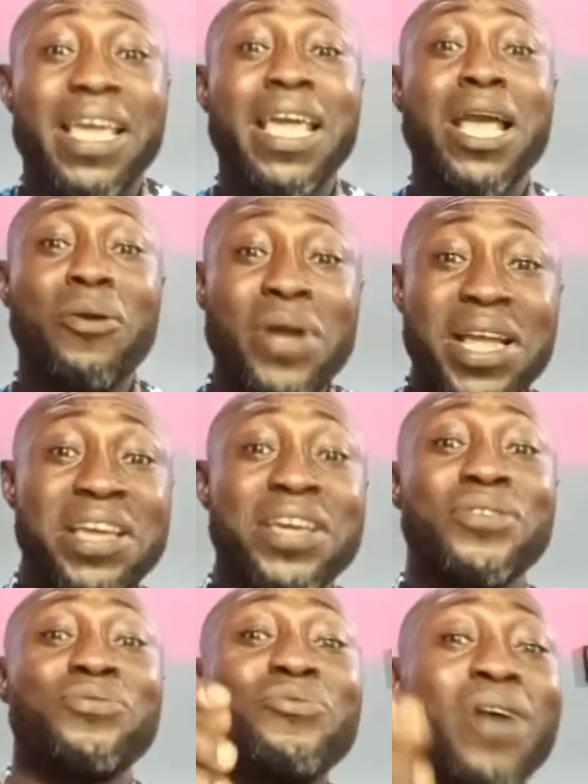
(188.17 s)
Anyway,
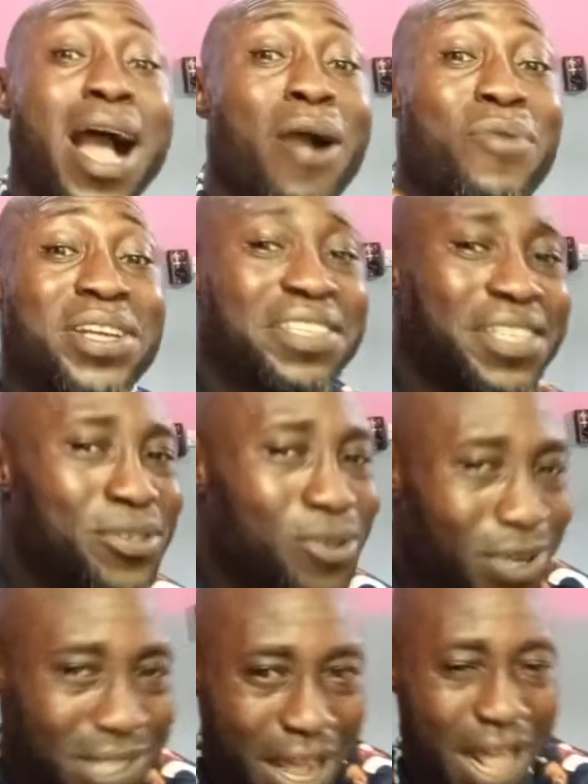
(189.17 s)
you are wasting
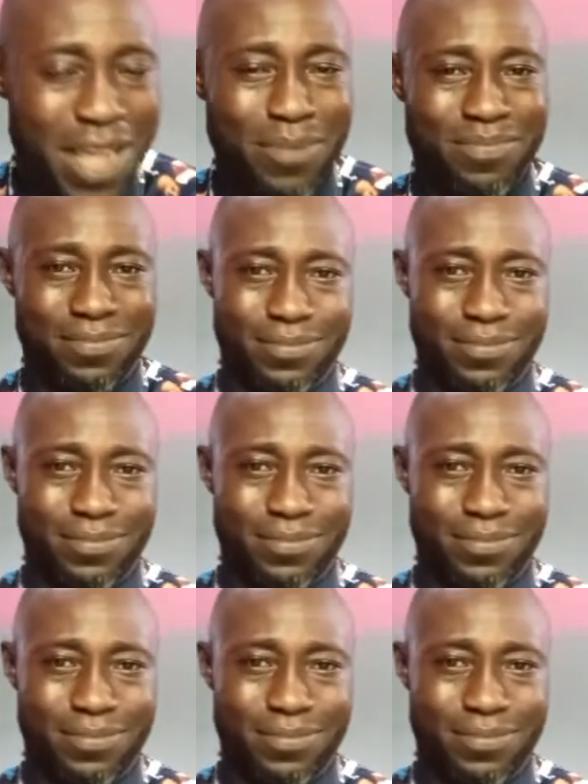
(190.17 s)
your time.